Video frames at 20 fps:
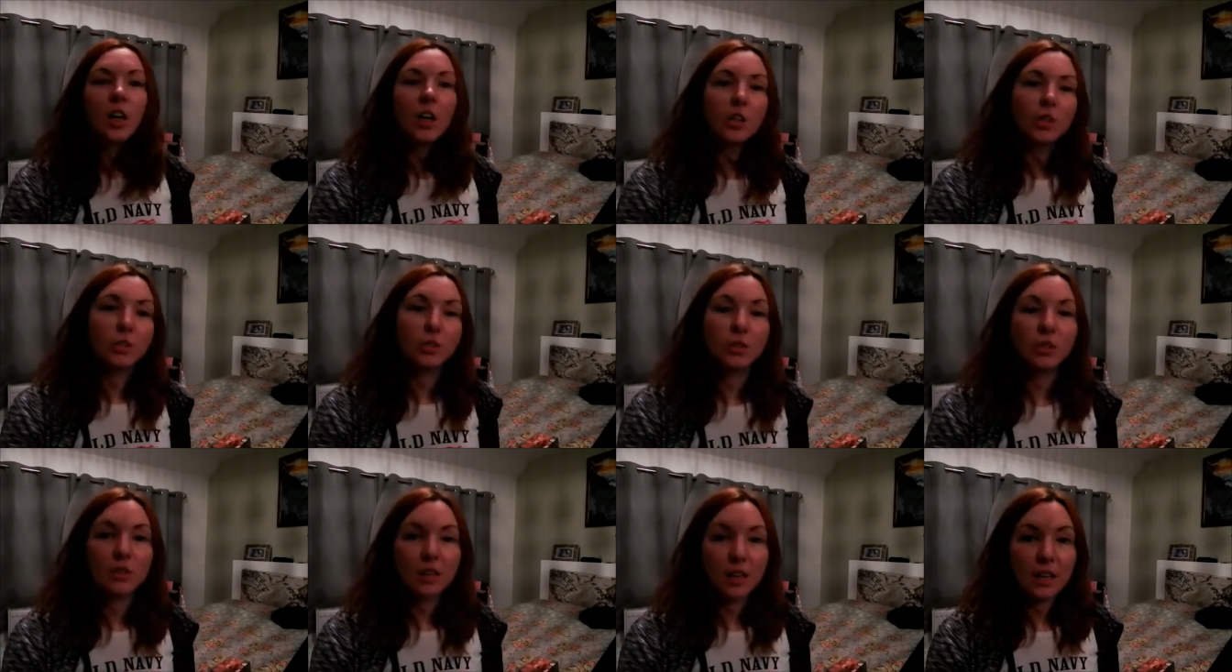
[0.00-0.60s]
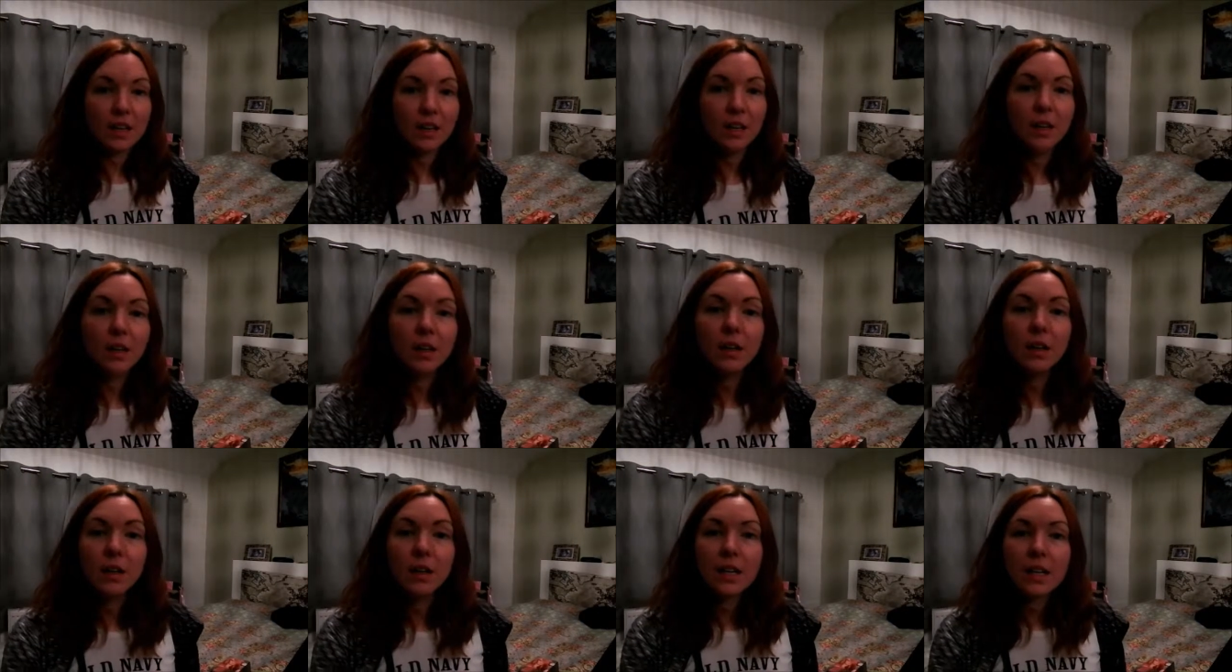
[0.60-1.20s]
Another
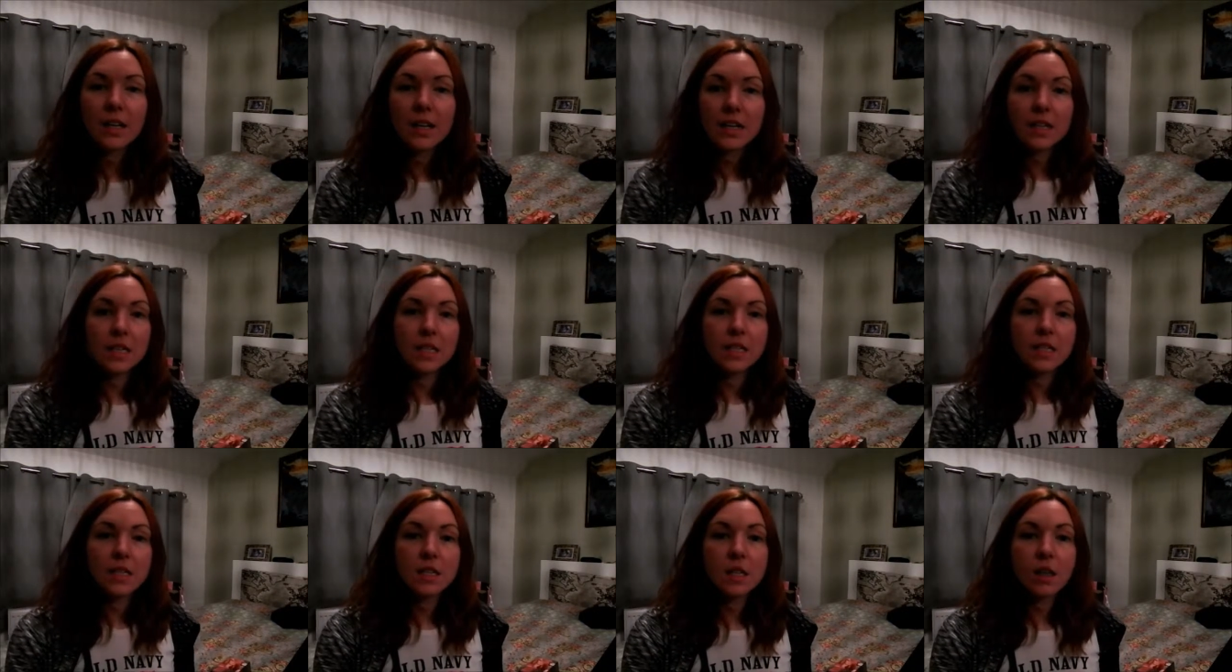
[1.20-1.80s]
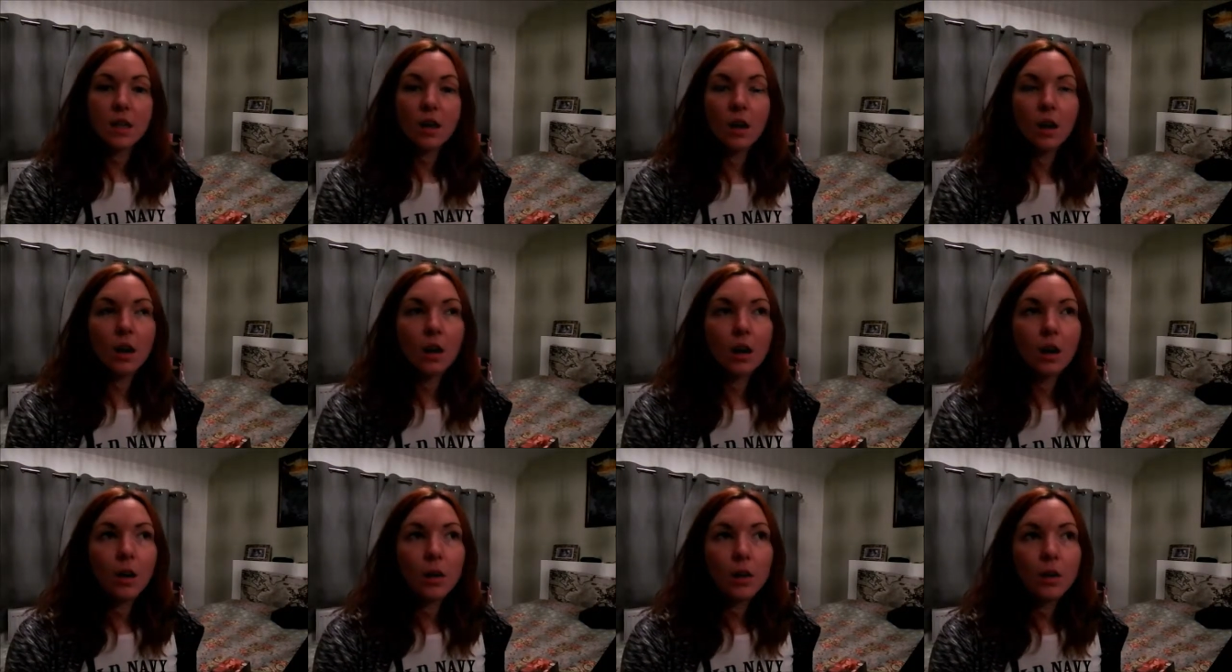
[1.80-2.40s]
thing is
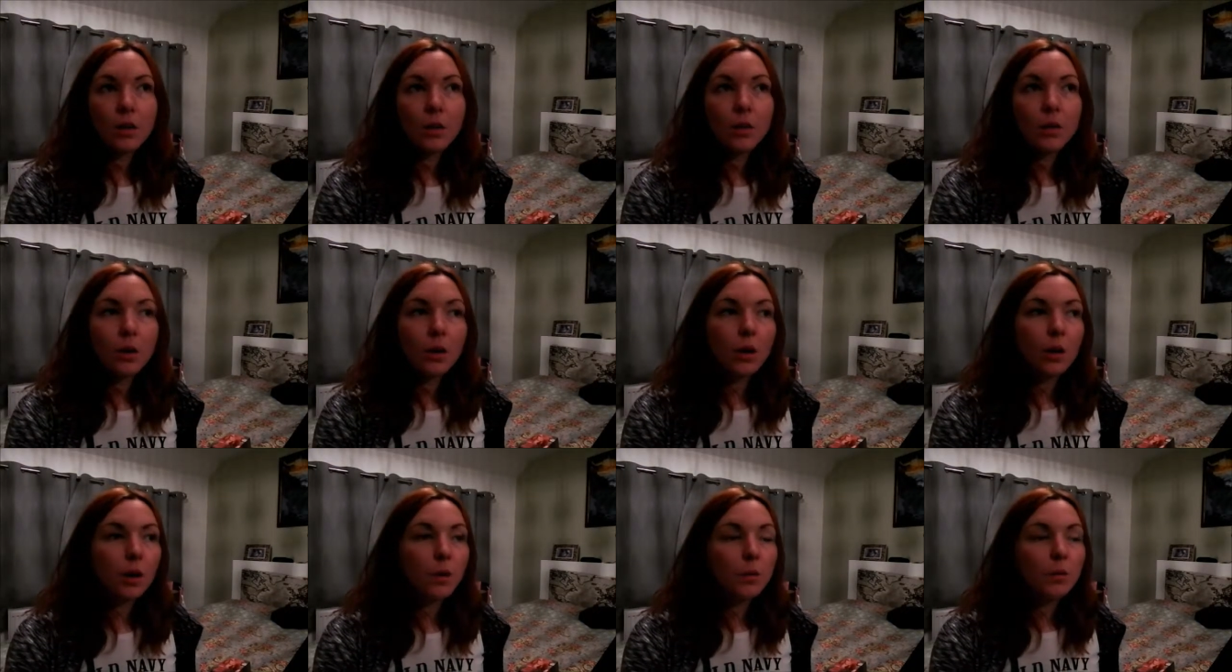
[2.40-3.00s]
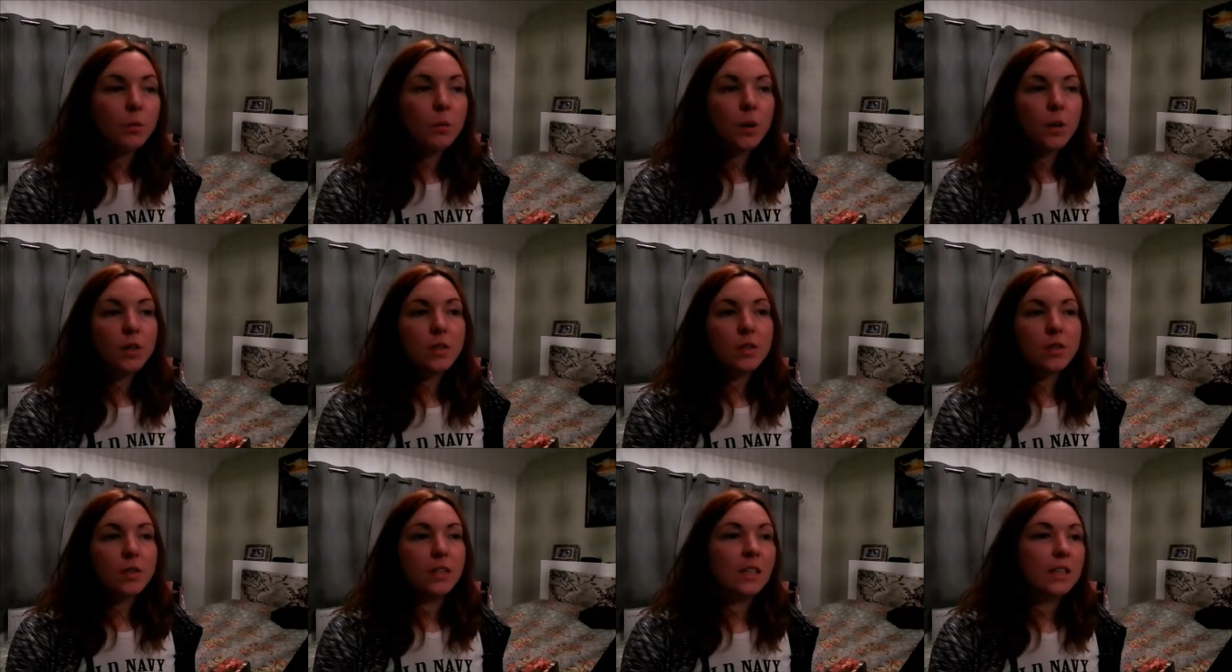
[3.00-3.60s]
I would
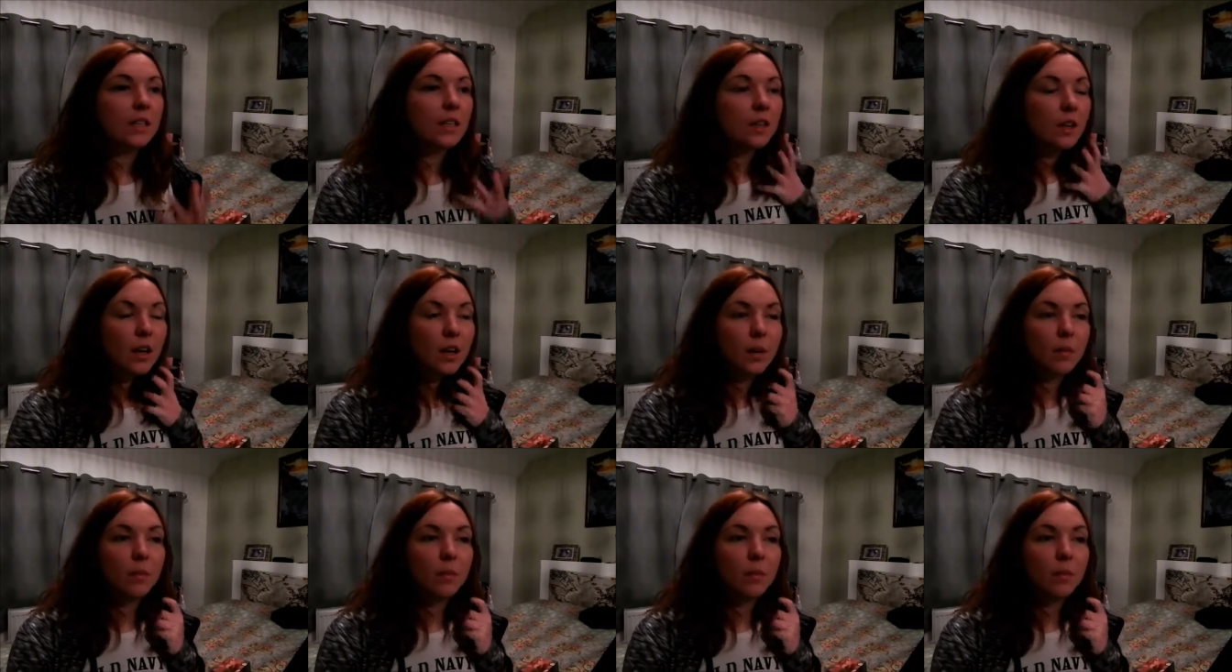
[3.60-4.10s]
personally,